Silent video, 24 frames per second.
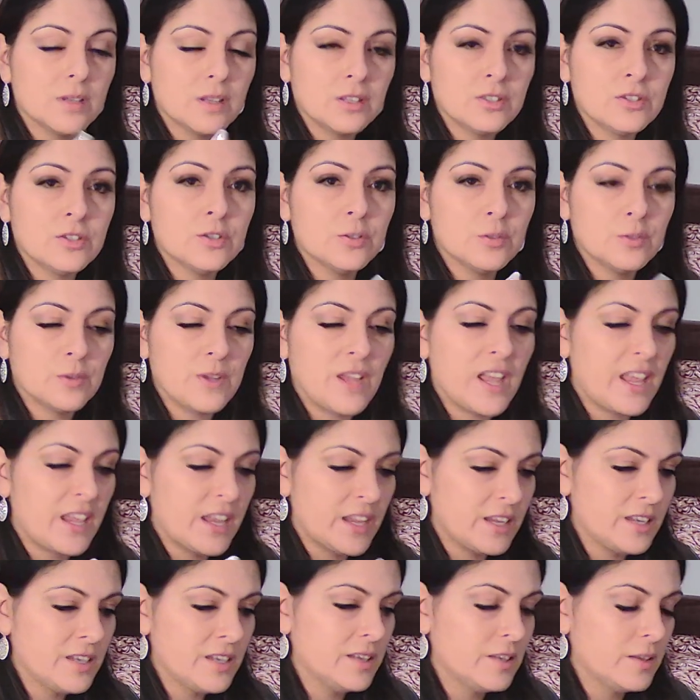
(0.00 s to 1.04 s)
do
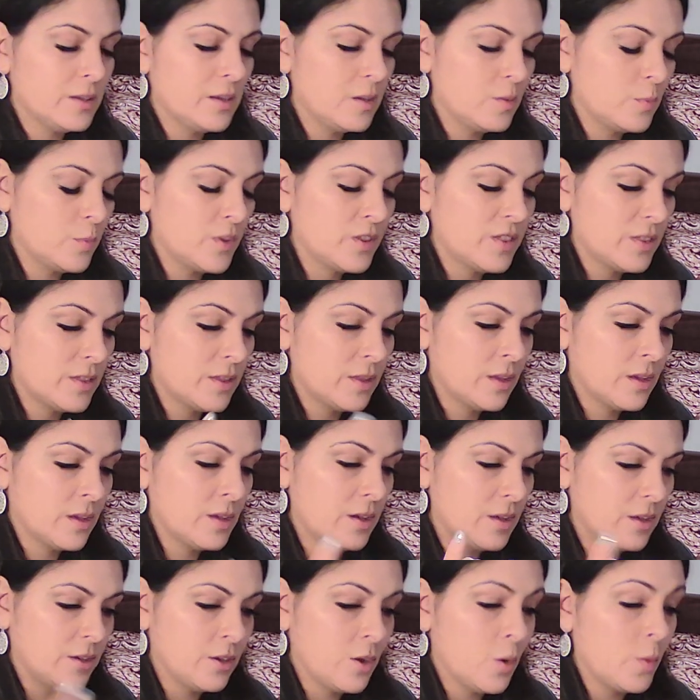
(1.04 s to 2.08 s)
aid in with
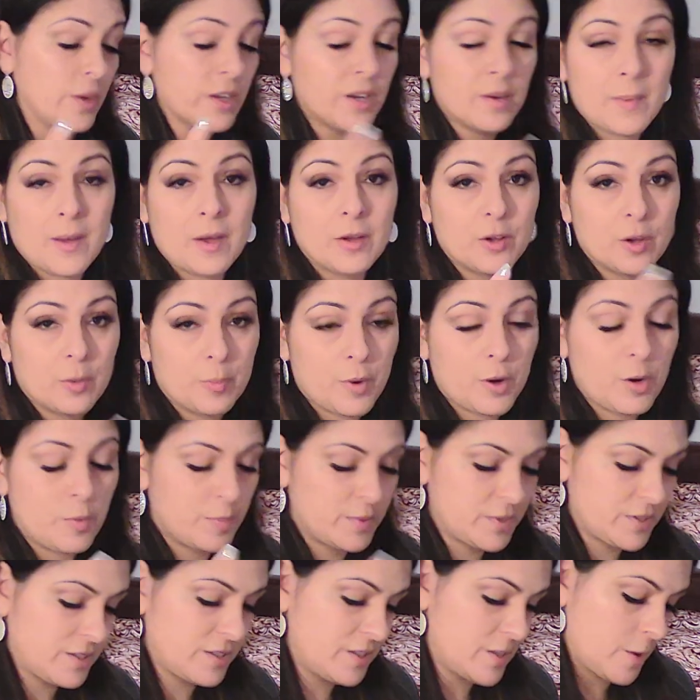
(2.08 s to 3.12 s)
knowing about your
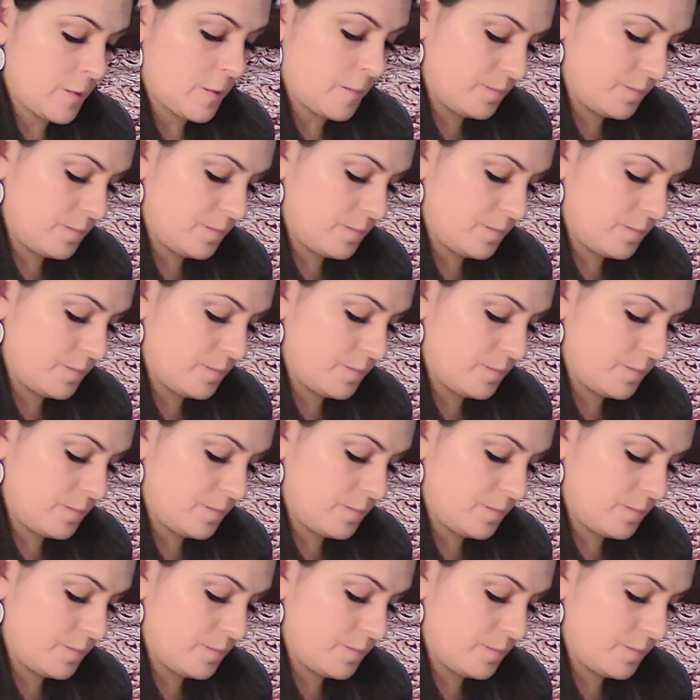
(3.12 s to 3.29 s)
purpose.